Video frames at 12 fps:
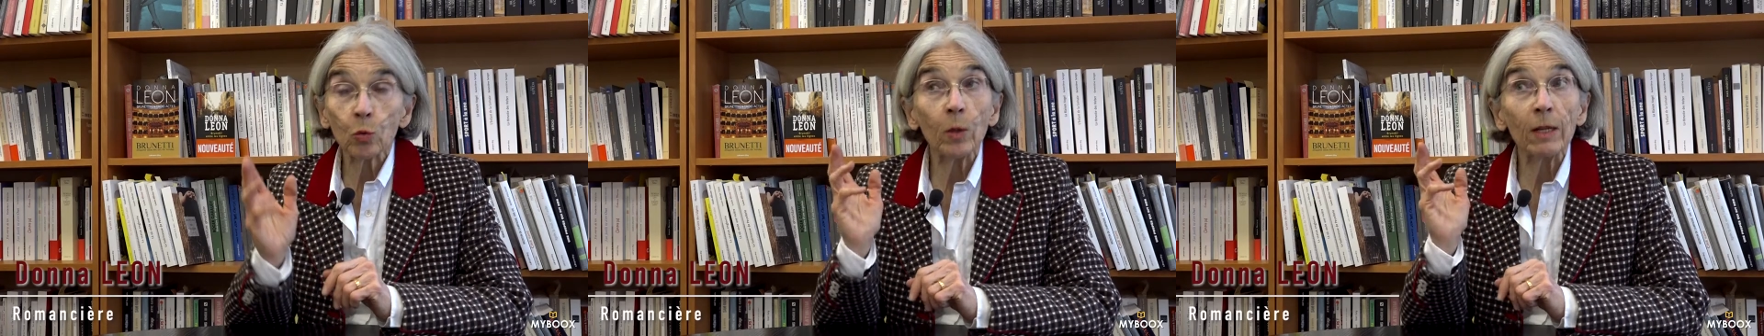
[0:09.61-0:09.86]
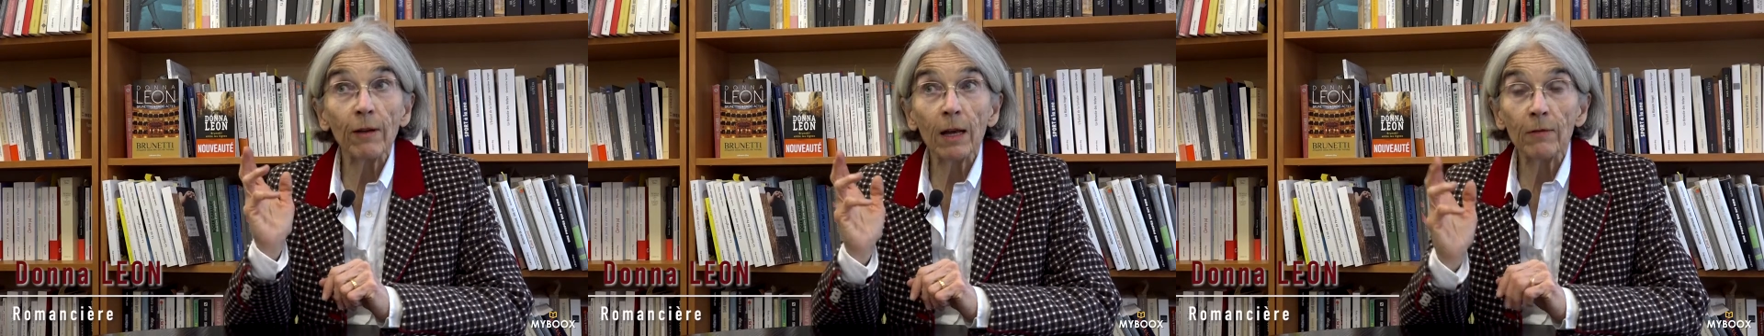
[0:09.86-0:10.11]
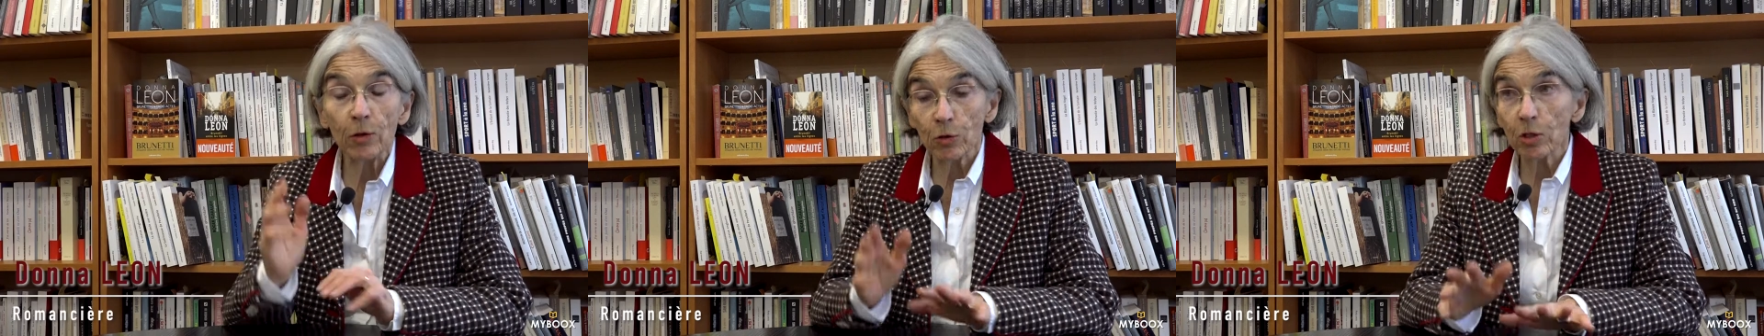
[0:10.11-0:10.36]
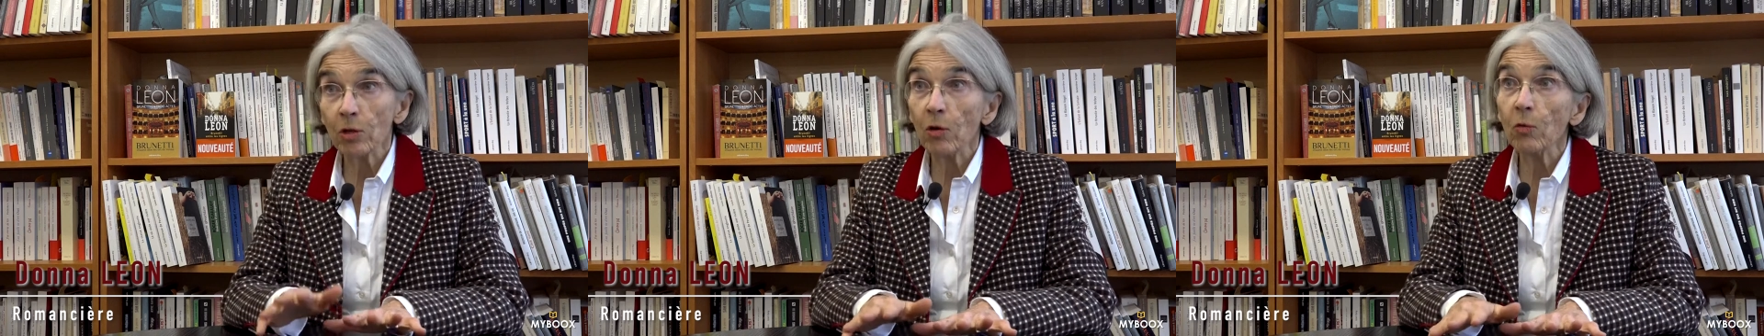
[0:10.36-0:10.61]
25
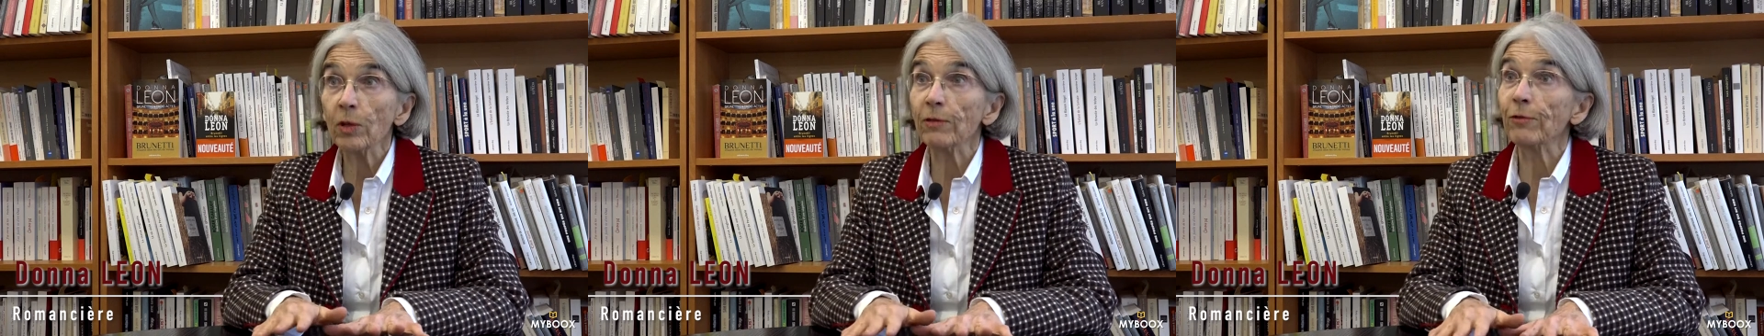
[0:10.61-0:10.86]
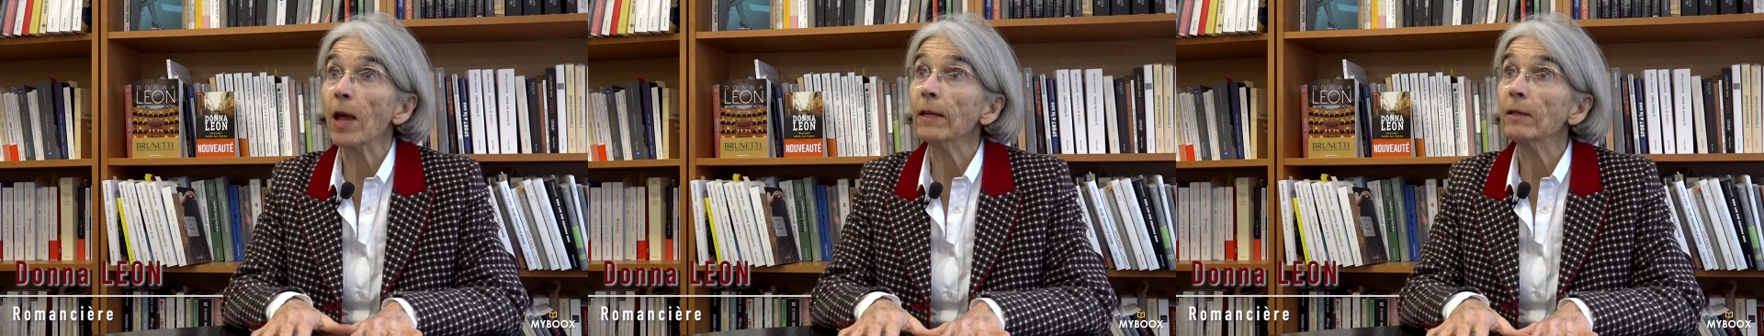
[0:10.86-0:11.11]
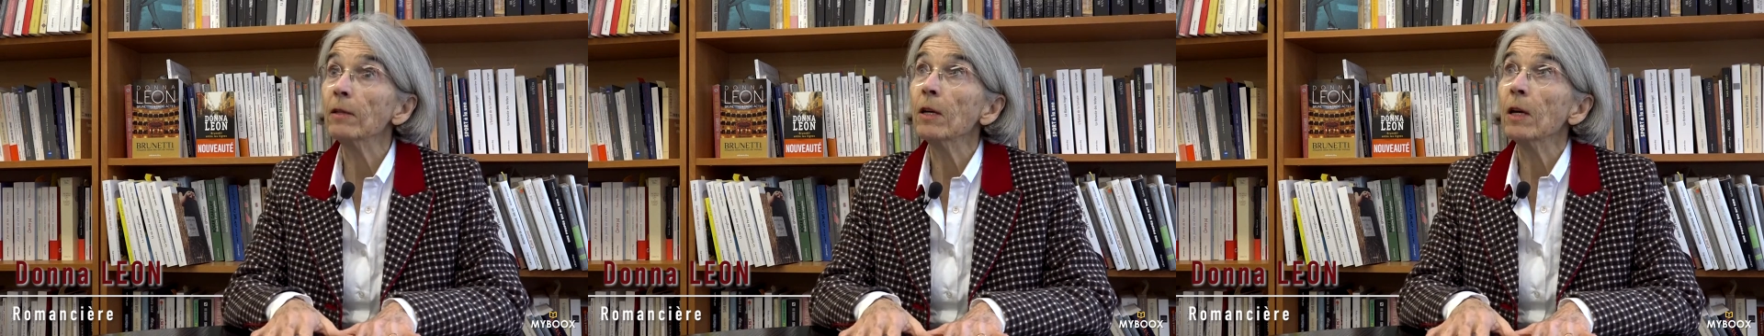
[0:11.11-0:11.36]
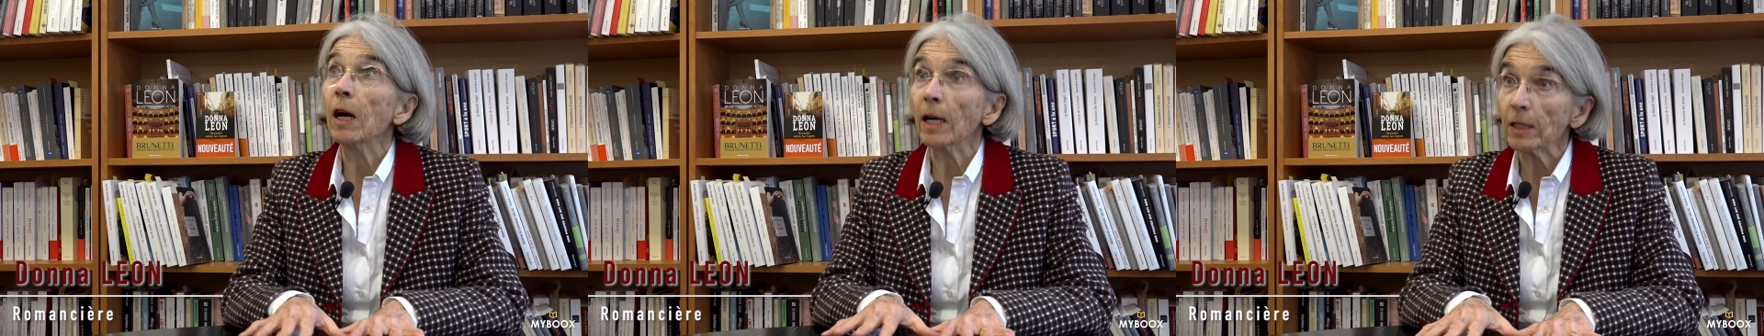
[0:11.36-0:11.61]
years ago with a friend,
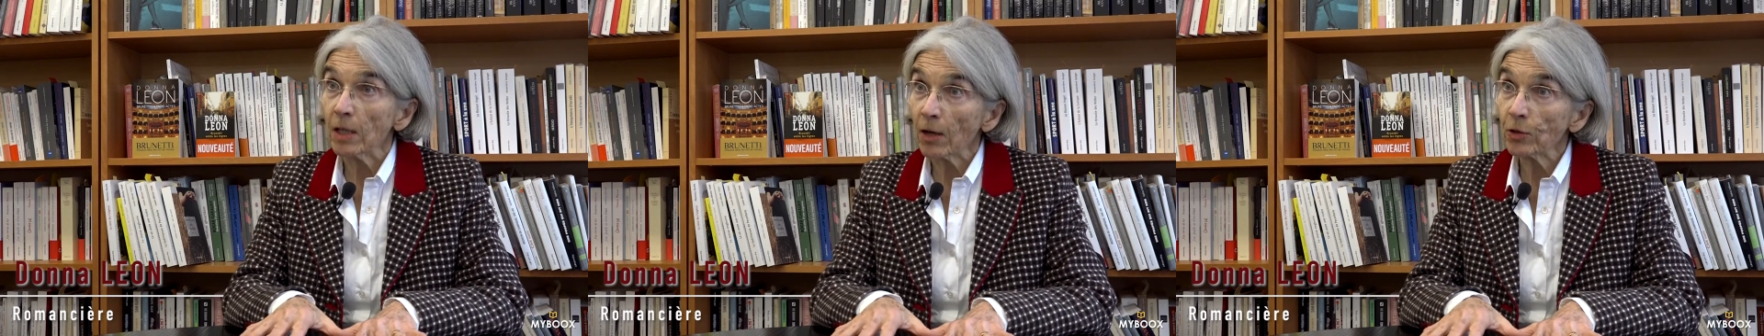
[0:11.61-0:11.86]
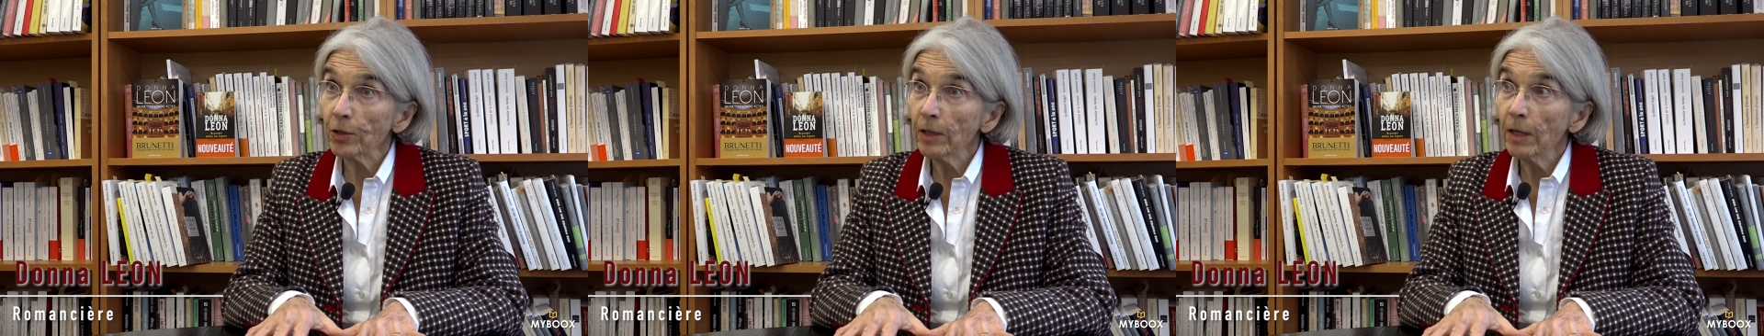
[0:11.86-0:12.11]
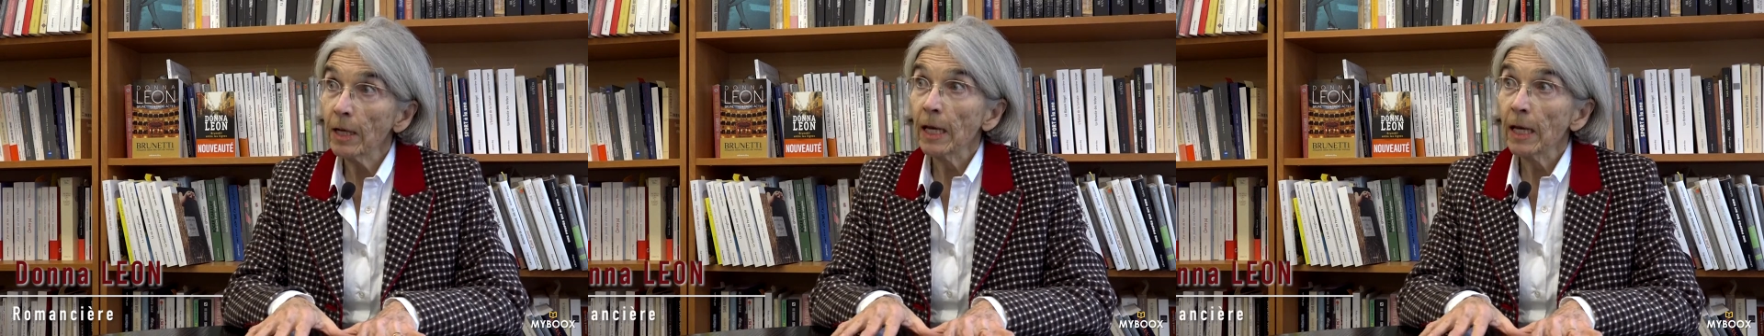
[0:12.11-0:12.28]
a conductor,